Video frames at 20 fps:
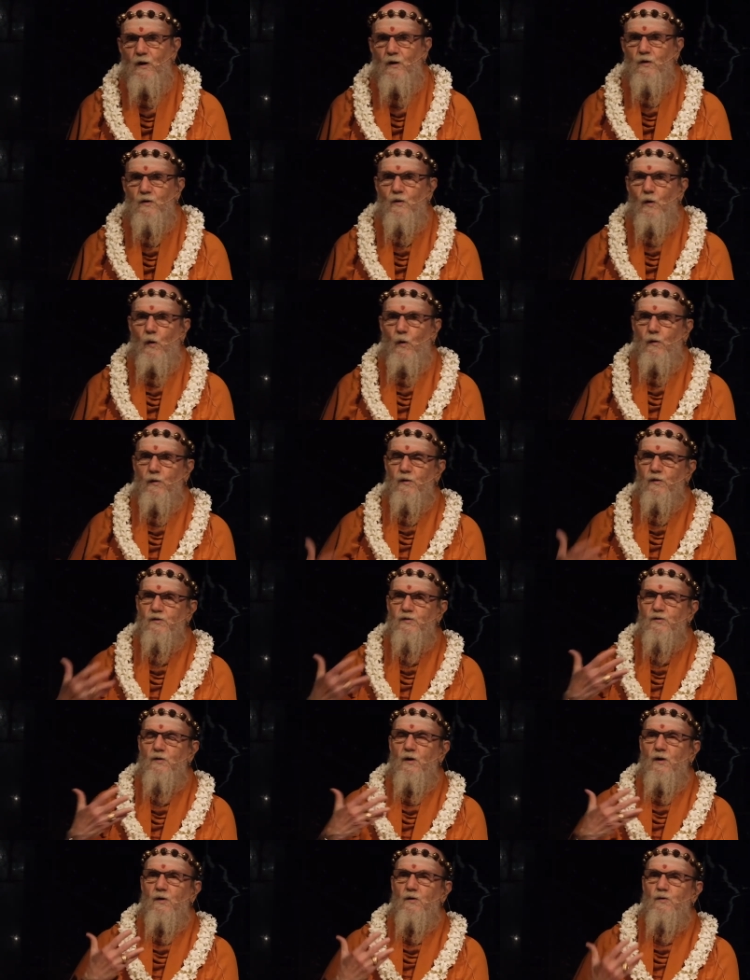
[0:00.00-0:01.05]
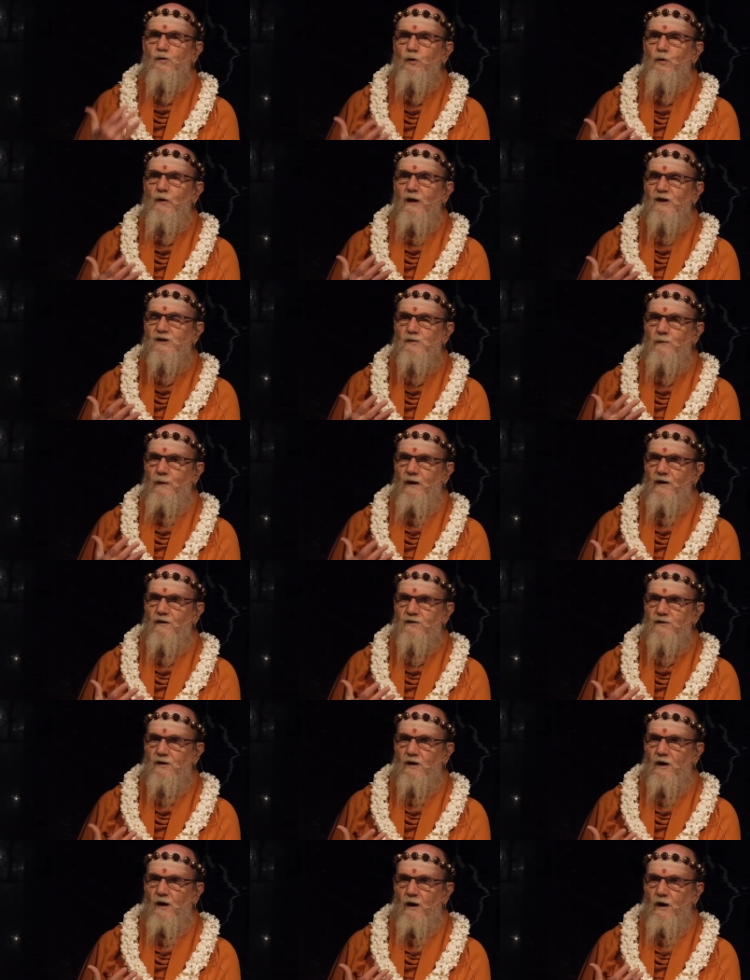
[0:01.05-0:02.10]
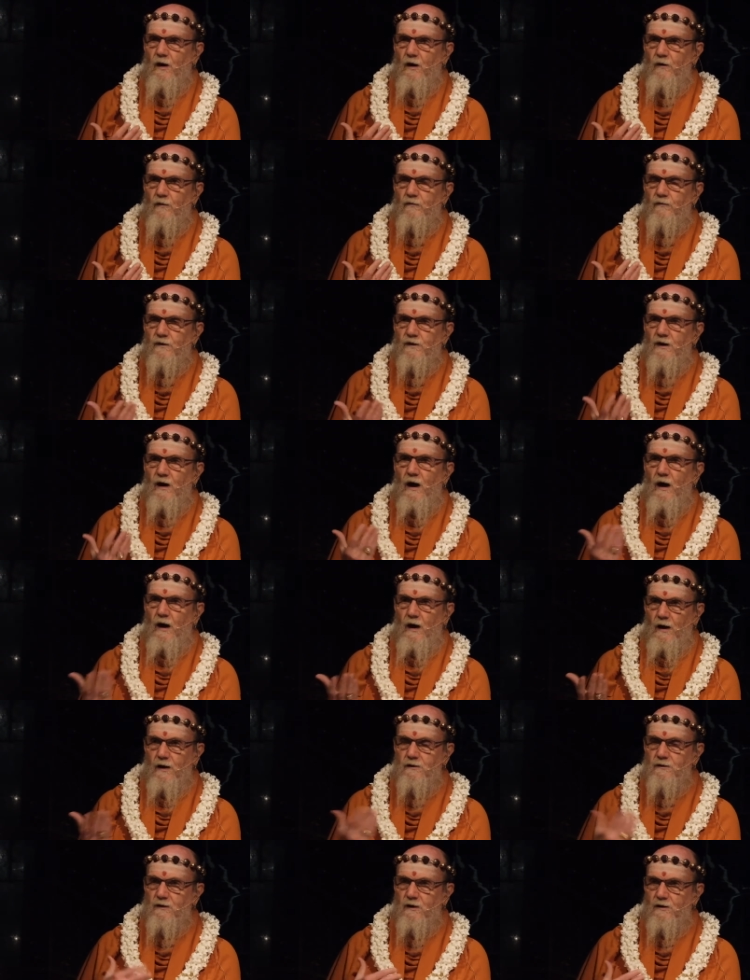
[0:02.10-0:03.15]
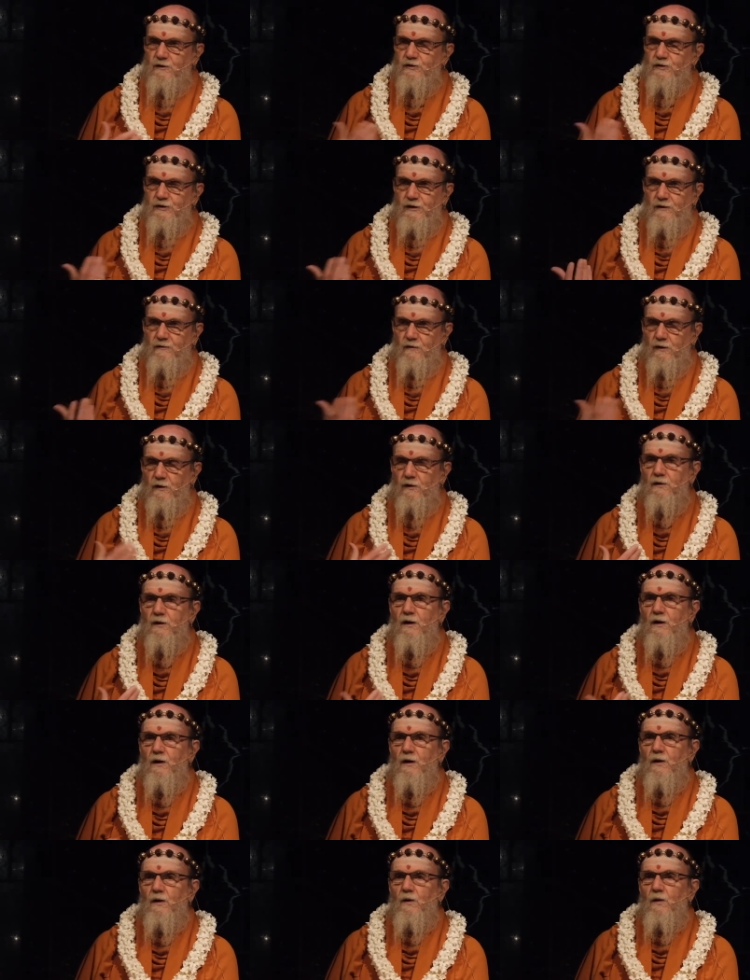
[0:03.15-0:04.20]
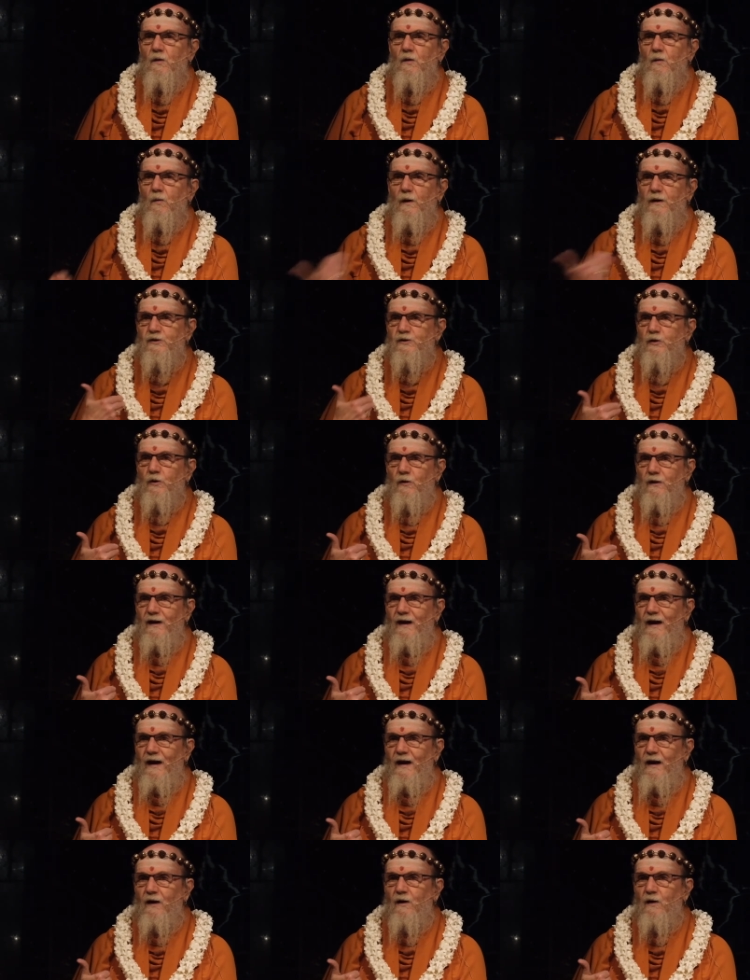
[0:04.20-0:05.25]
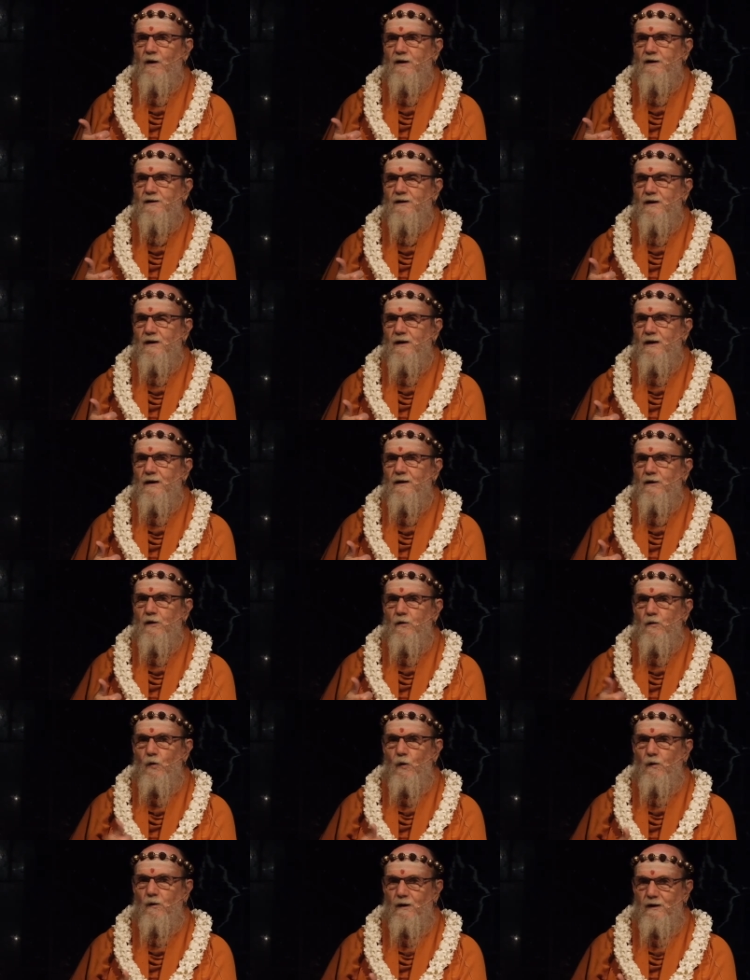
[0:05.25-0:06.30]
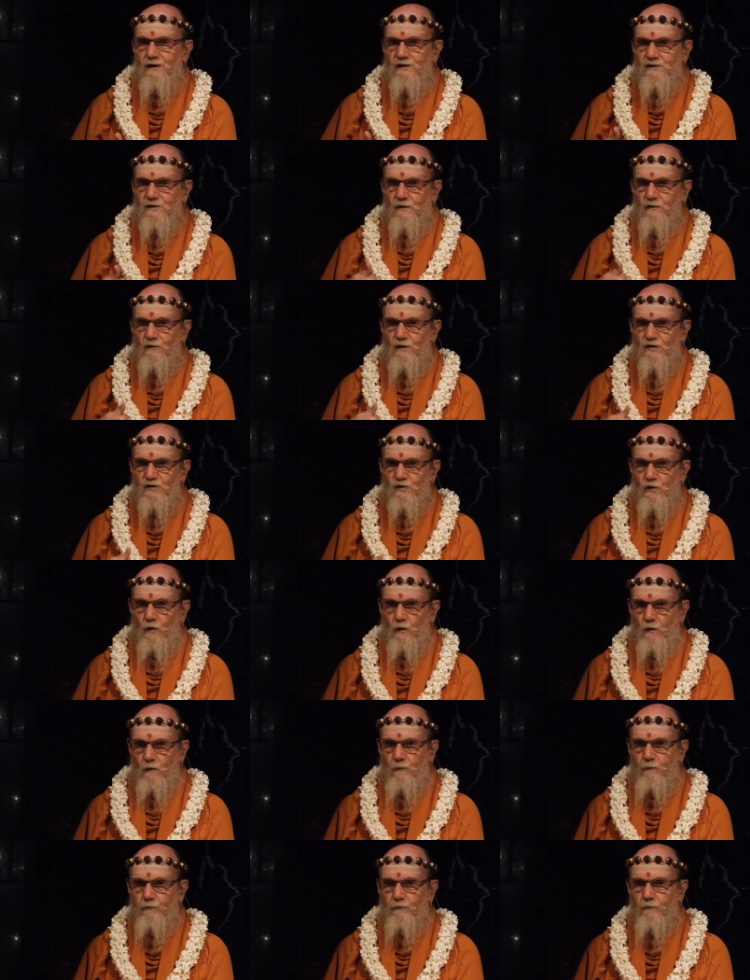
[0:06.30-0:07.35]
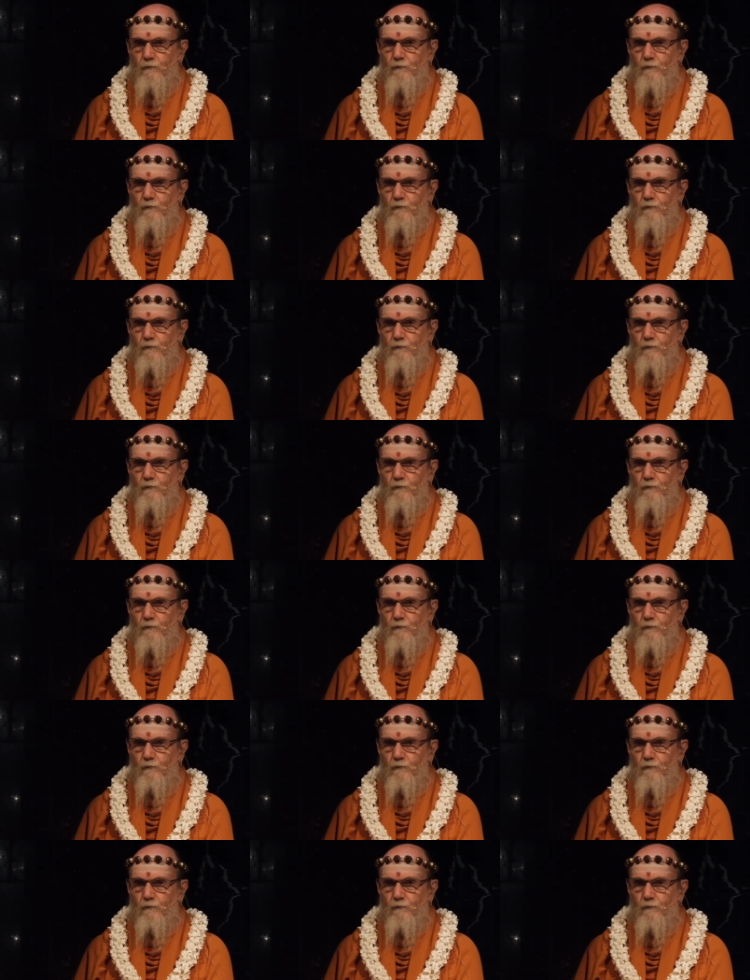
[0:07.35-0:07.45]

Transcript: So there's two aspects of God, of Shiva, which are inherent in the nucleus of the soul.